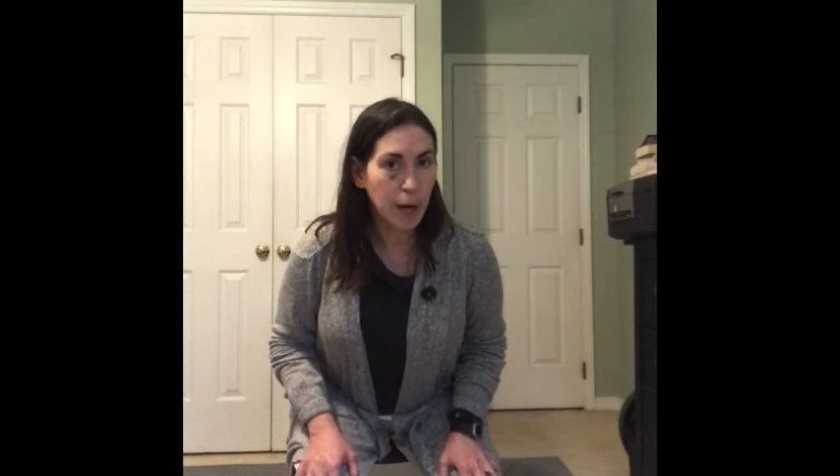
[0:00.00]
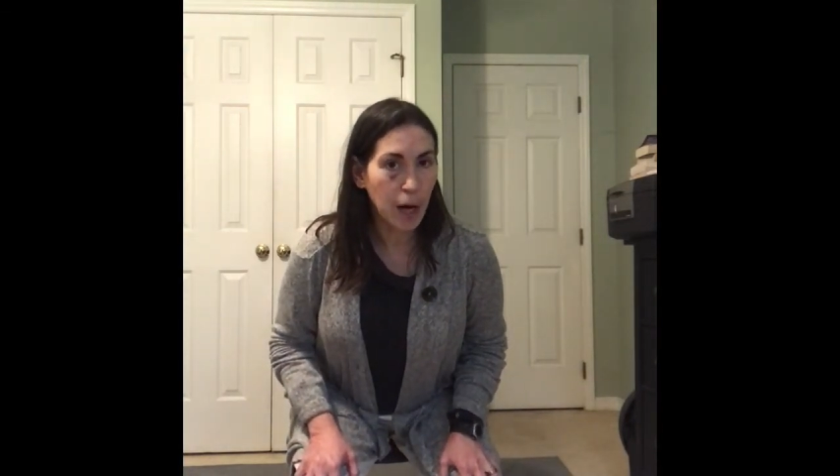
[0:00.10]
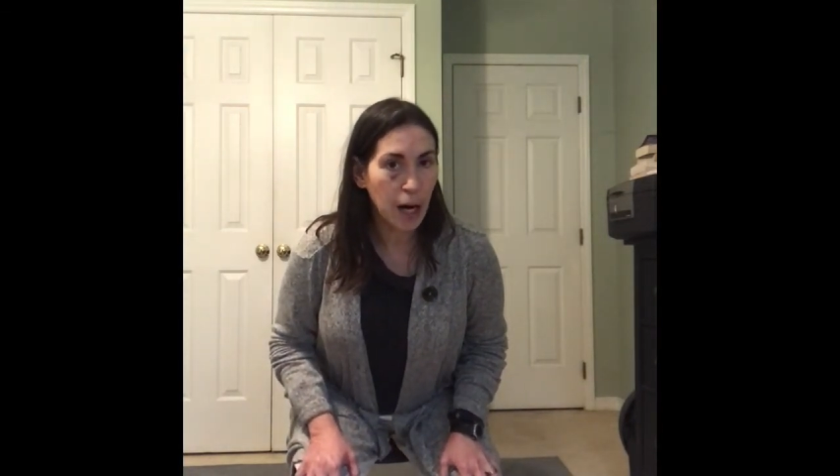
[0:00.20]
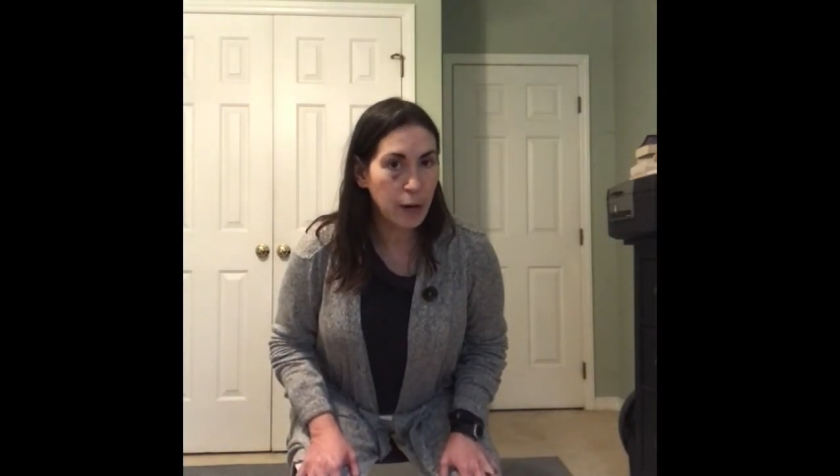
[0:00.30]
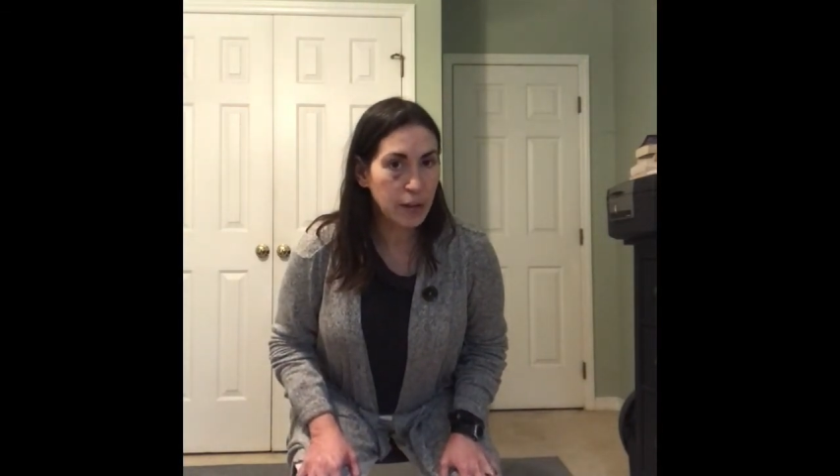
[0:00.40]

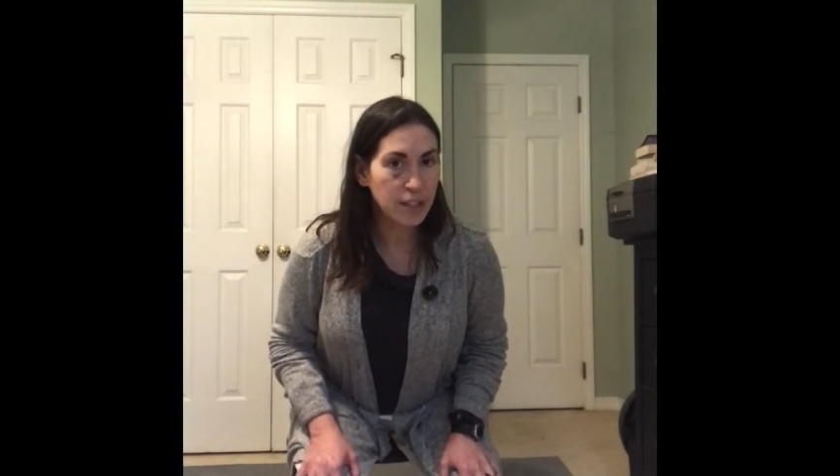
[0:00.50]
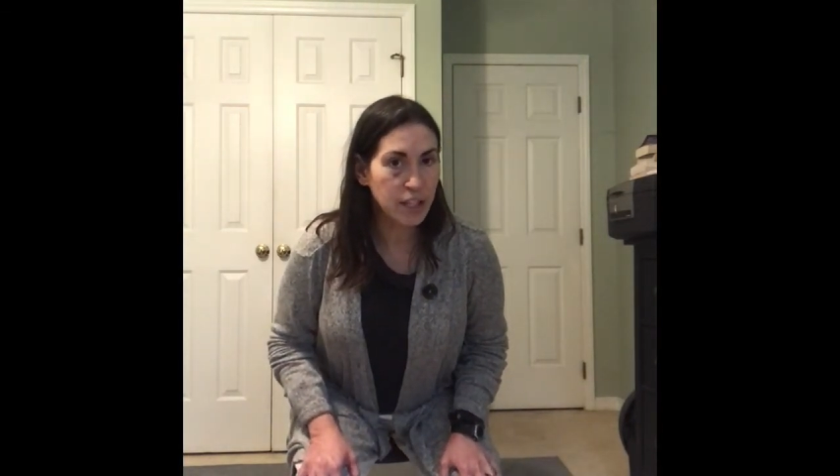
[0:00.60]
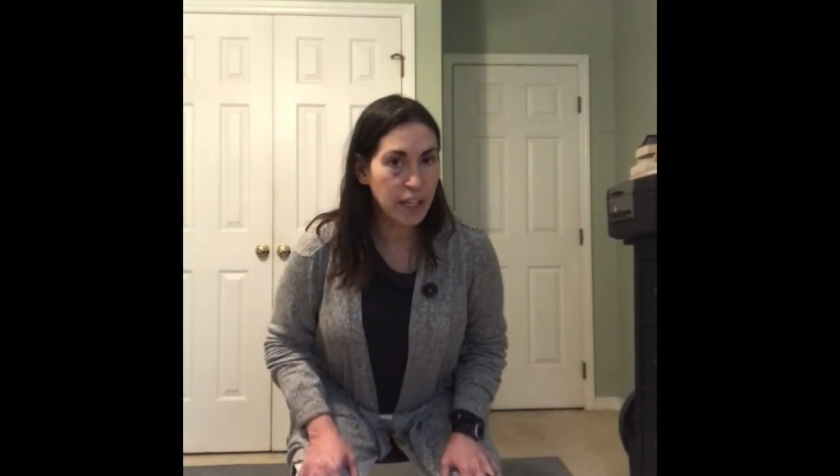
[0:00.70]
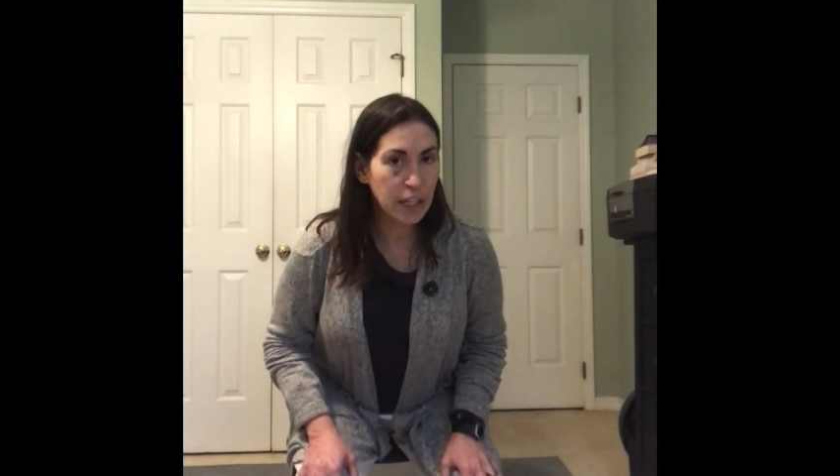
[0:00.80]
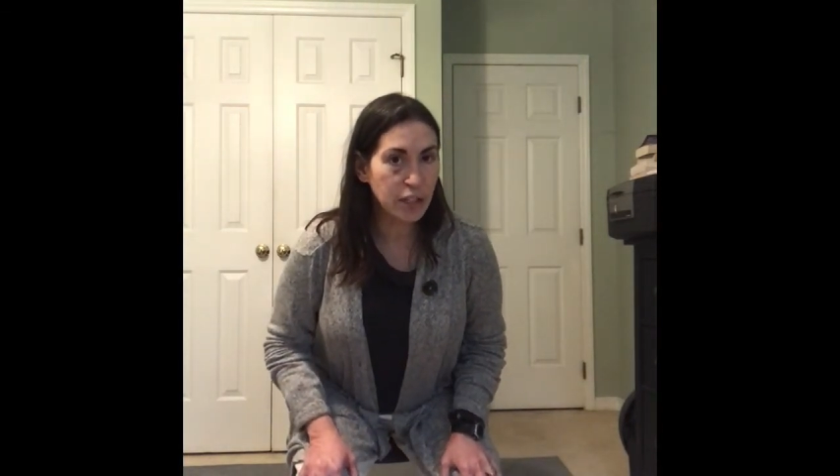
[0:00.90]
out of the
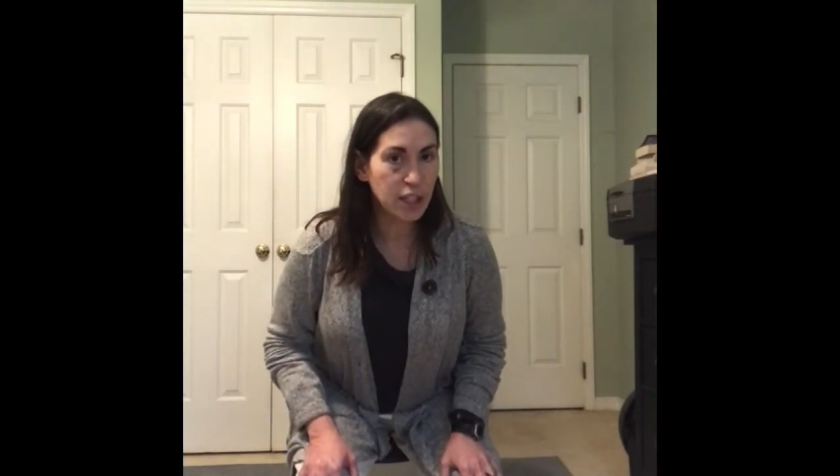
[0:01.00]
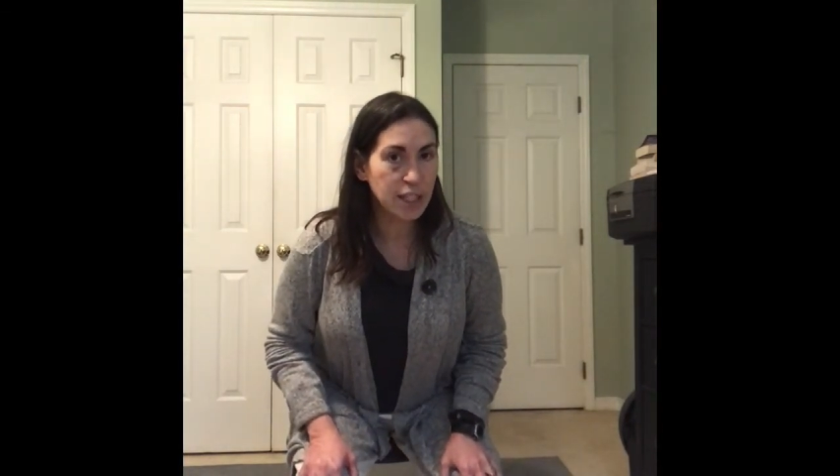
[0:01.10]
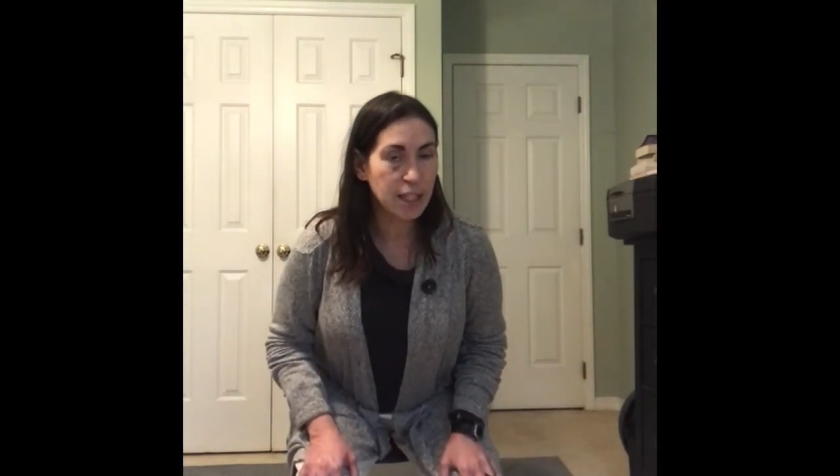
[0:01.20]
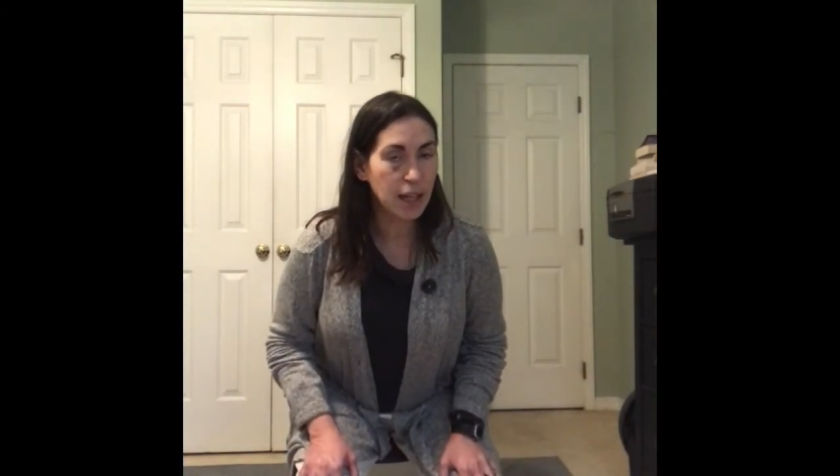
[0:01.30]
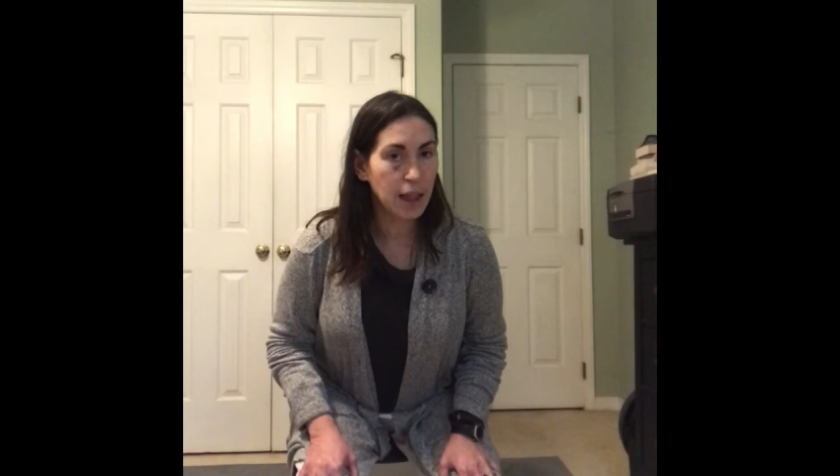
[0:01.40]
chair just
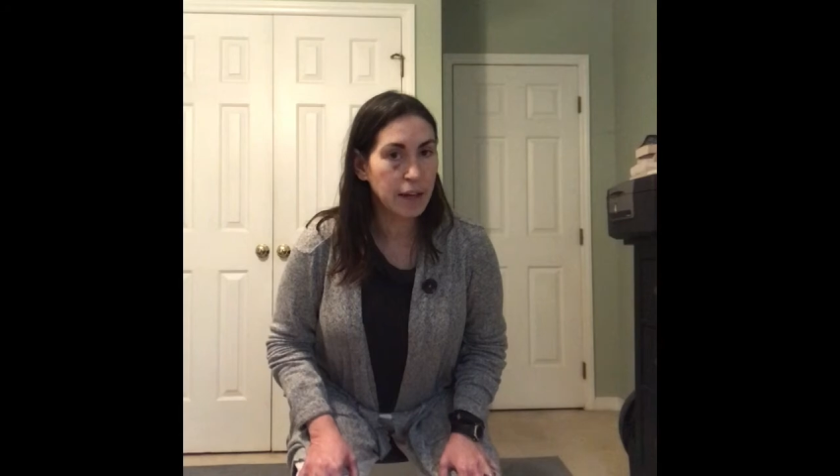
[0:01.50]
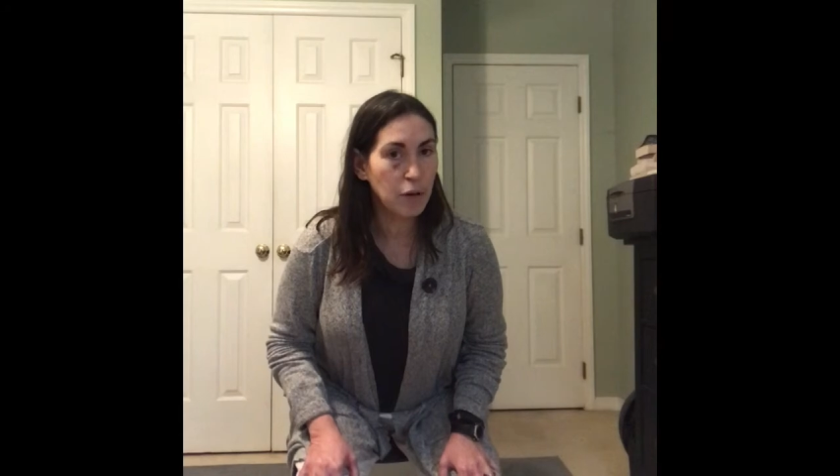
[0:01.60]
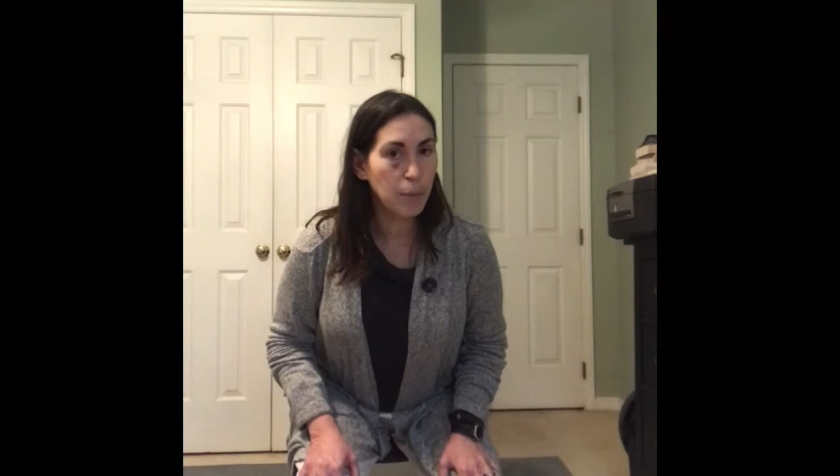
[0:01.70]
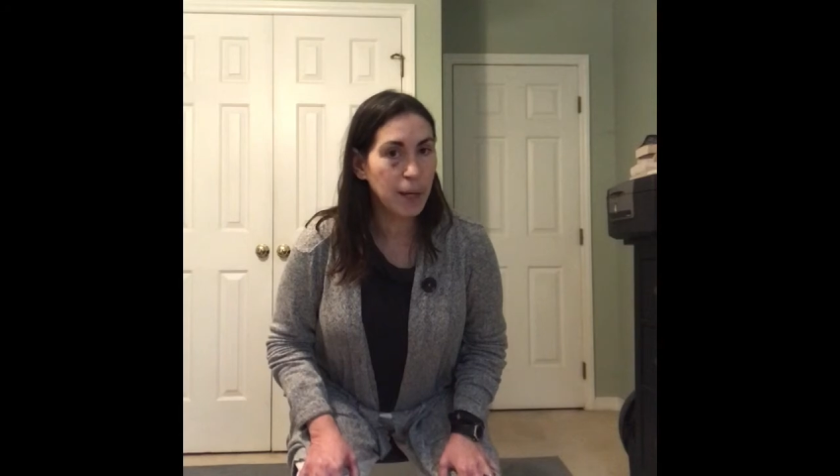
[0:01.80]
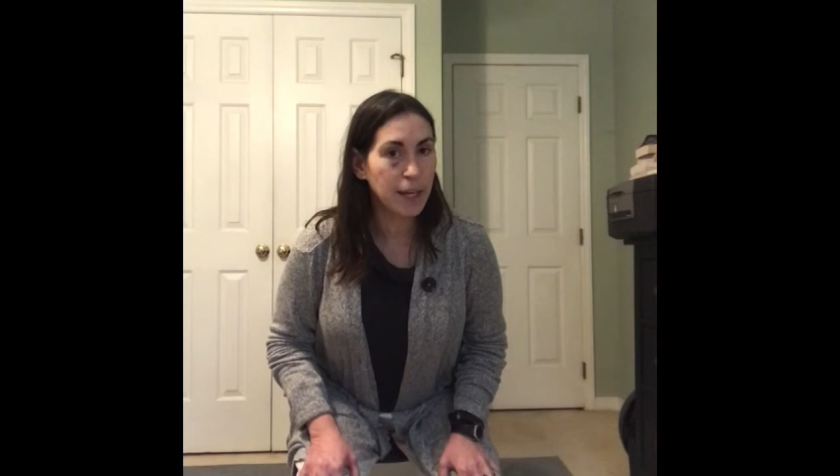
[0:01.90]
a little
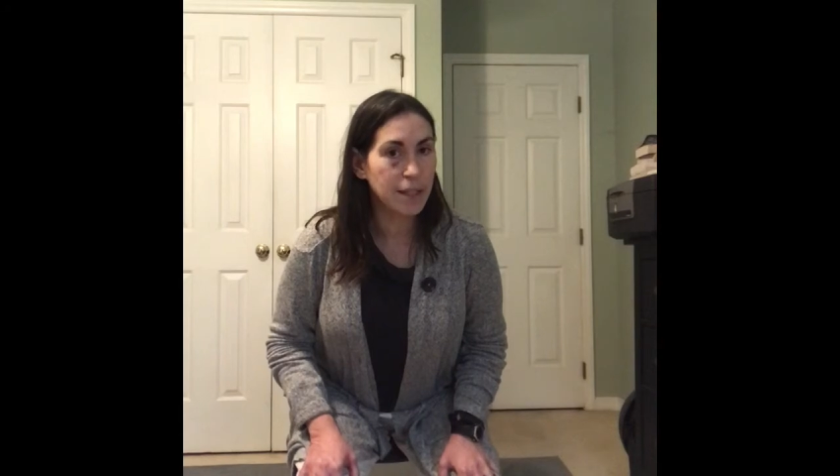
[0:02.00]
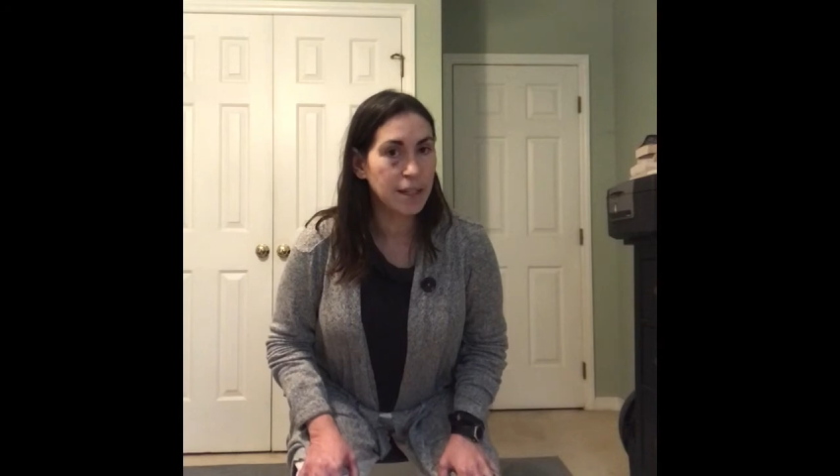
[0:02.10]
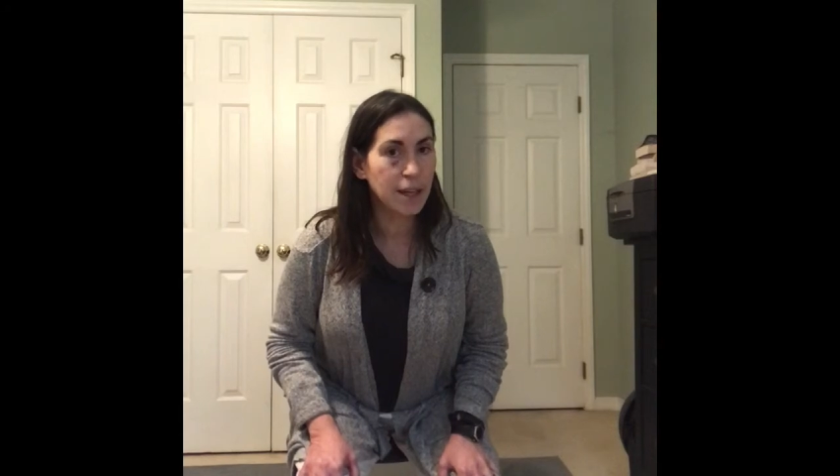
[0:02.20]
bit